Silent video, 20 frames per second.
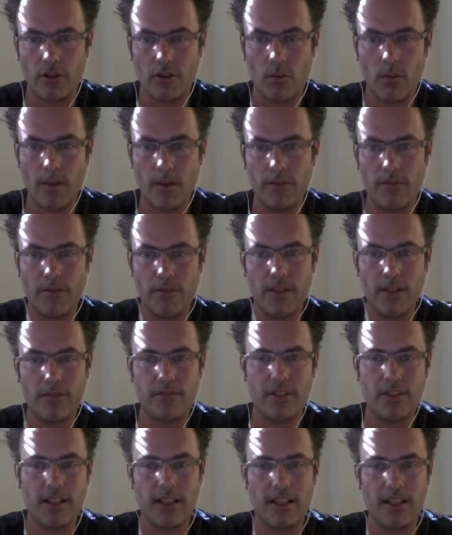So
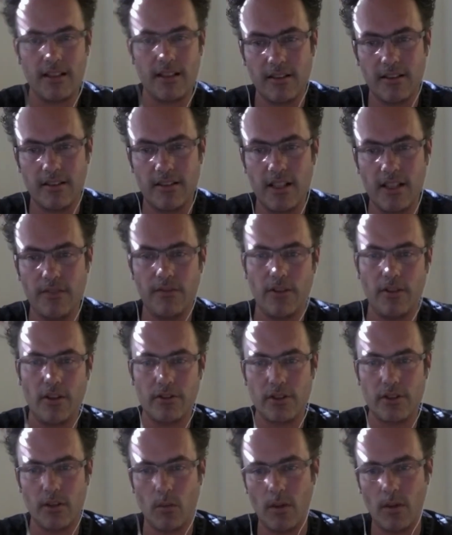150 in the
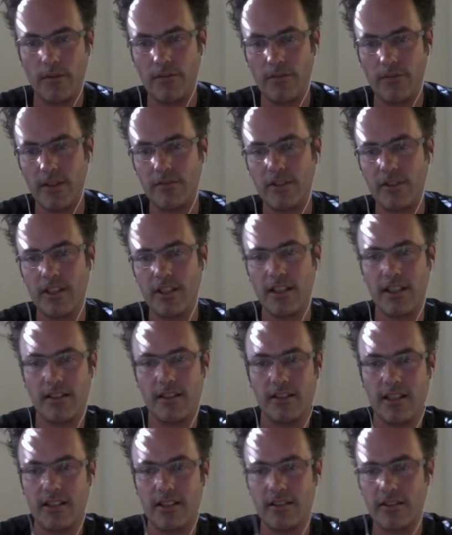default and 150
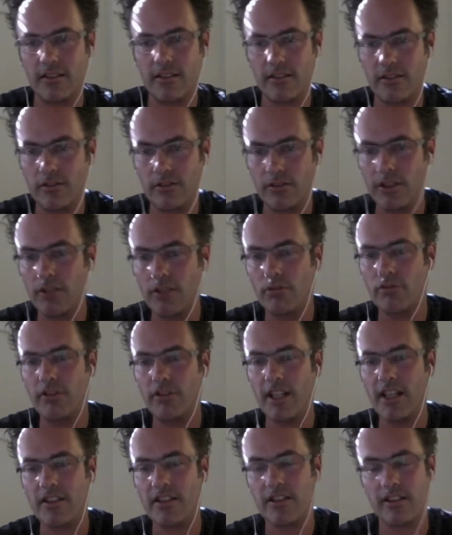in your new
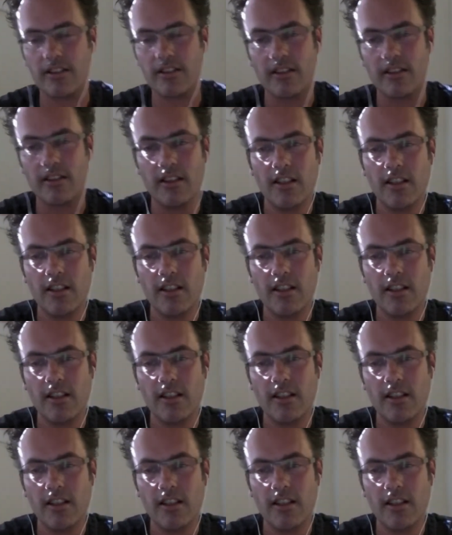creation.